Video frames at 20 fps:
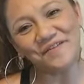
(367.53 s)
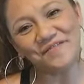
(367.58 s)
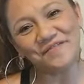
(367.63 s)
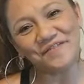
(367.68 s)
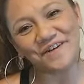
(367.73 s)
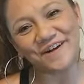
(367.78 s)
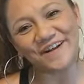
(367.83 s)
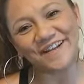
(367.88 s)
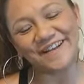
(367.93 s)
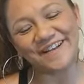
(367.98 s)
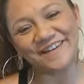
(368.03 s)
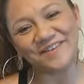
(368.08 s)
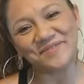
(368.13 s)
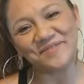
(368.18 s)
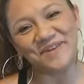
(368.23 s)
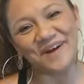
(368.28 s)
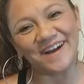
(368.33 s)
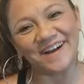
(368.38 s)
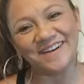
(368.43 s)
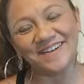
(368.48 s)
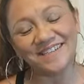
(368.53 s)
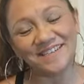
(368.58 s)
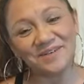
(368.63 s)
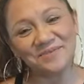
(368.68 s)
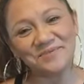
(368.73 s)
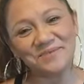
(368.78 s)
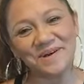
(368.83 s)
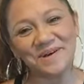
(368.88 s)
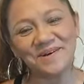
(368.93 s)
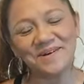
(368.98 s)
for a little while, it
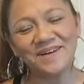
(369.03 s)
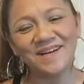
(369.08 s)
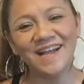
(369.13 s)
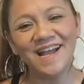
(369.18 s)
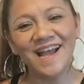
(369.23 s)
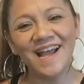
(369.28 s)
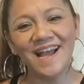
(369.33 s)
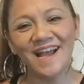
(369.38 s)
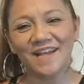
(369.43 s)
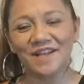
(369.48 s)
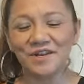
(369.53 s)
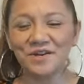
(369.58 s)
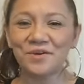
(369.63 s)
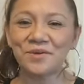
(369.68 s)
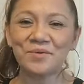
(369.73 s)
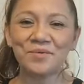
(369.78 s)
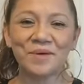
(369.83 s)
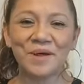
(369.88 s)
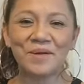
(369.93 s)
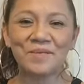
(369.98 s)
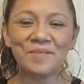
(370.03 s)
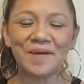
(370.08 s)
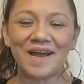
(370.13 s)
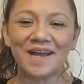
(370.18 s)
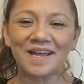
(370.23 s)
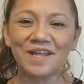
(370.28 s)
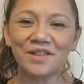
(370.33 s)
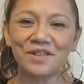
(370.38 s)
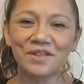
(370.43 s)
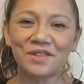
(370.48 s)
will. And you're right
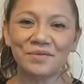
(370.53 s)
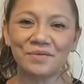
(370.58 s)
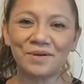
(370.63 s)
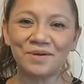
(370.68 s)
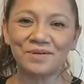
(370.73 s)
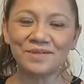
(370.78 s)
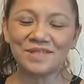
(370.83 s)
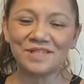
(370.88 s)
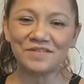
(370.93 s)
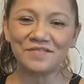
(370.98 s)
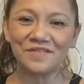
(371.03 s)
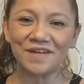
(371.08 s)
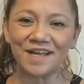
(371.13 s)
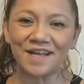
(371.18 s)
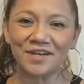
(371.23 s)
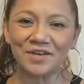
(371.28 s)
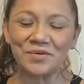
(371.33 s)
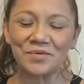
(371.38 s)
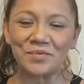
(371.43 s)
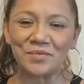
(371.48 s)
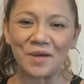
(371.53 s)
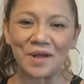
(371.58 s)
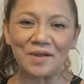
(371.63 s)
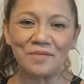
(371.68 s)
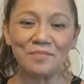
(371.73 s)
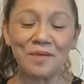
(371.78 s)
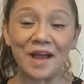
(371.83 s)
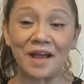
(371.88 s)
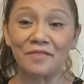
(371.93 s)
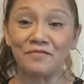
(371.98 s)
back in the throes of it. You're right
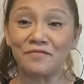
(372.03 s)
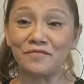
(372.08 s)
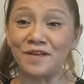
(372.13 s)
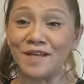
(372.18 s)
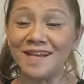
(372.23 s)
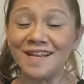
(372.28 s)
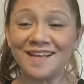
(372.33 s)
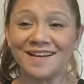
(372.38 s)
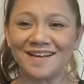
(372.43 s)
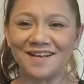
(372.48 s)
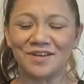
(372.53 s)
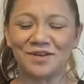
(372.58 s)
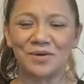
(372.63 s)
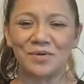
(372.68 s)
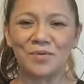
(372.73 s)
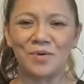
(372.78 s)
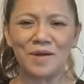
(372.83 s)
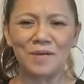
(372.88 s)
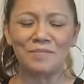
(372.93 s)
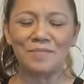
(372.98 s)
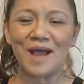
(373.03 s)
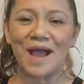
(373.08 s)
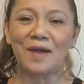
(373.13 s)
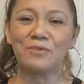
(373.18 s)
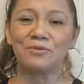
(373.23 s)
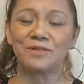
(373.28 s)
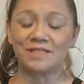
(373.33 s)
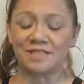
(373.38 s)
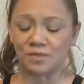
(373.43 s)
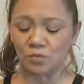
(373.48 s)
back feeling like you're going
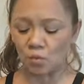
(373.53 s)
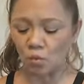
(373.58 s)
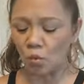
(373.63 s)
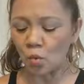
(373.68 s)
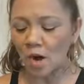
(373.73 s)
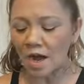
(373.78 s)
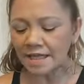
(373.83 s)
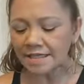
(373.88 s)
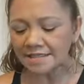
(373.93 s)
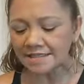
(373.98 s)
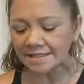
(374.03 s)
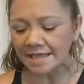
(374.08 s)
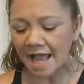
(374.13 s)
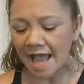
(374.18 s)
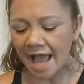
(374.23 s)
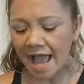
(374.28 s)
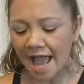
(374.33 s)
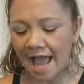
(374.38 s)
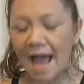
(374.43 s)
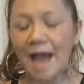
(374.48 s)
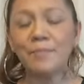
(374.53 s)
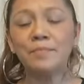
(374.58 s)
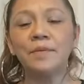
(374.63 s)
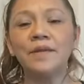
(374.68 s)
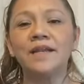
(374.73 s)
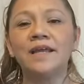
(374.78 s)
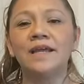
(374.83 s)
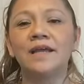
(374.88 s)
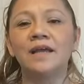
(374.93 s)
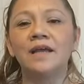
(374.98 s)
backwards. And what's
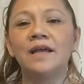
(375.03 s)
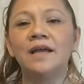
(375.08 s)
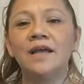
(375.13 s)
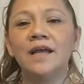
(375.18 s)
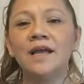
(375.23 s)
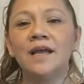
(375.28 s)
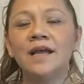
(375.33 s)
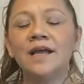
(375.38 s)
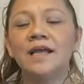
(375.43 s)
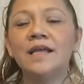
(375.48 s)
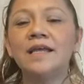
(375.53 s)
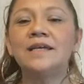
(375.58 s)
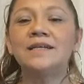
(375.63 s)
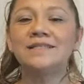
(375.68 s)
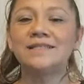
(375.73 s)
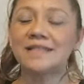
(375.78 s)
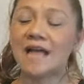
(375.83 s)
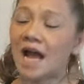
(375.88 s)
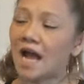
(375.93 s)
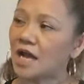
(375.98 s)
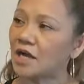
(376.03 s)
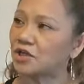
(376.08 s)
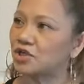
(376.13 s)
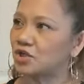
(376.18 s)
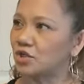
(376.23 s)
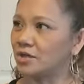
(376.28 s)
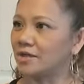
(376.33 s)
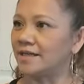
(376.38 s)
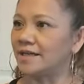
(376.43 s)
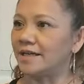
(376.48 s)
happening is
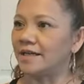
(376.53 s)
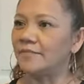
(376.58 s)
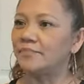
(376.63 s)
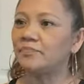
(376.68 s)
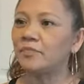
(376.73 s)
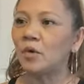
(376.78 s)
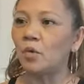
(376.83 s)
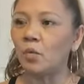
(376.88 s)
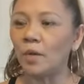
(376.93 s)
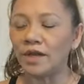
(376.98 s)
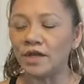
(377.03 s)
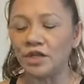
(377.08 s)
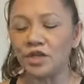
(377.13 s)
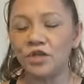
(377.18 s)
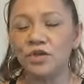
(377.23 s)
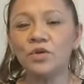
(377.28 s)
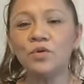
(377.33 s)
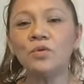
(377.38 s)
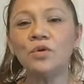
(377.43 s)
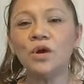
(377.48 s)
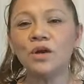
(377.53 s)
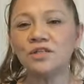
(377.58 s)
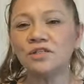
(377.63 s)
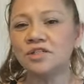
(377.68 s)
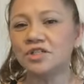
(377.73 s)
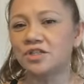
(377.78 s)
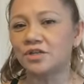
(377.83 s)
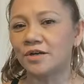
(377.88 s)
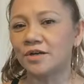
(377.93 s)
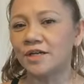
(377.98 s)
actually when you are
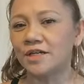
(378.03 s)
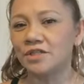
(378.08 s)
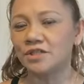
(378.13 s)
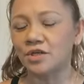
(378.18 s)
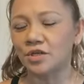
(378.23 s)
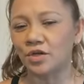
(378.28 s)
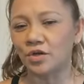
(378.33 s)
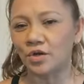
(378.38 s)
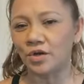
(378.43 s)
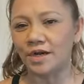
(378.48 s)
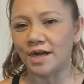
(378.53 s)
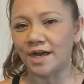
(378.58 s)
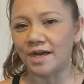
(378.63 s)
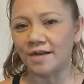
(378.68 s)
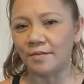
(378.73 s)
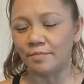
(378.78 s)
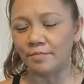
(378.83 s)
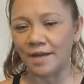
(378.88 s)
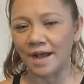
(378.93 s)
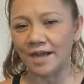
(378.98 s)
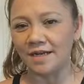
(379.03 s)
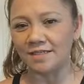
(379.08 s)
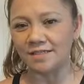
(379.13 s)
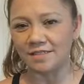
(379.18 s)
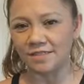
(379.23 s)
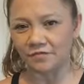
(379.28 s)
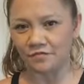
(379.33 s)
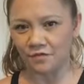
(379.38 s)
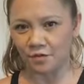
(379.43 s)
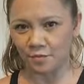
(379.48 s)
starting to learn how to balance
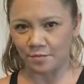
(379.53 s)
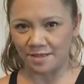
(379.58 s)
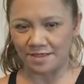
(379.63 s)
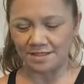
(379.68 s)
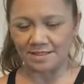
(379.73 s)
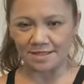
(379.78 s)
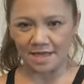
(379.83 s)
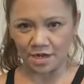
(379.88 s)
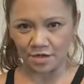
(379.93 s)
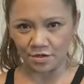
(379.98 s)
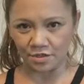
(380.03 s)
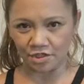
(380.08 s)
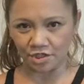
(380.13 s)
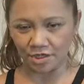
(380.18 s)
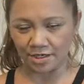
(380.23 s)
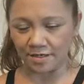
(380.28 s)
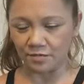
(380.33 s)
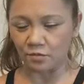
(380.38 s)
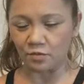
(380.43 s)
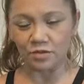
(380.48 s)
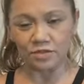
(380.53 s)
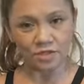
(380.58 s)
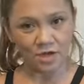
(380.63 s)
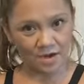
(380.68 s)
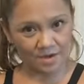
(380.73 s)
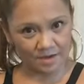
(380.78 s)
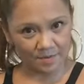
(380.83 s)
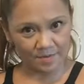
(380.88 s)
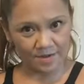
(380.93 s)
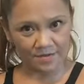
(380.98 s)
your fear-based energy, and we'll
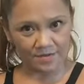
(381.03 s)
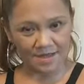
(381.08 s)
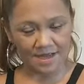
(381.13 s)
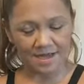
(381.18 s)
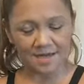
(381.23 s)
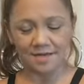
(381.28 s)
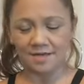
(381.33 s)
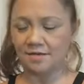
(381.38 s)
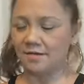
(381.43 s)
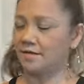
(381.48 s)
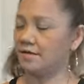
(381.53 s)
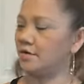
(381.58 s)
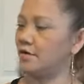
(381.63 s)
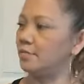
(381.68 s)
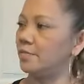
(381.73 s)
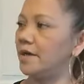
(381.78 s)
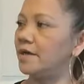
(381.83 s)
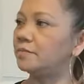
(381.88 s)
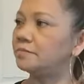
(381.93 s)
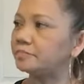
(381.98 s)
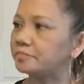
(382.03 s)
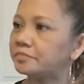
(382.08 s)
talk about that in a little bit,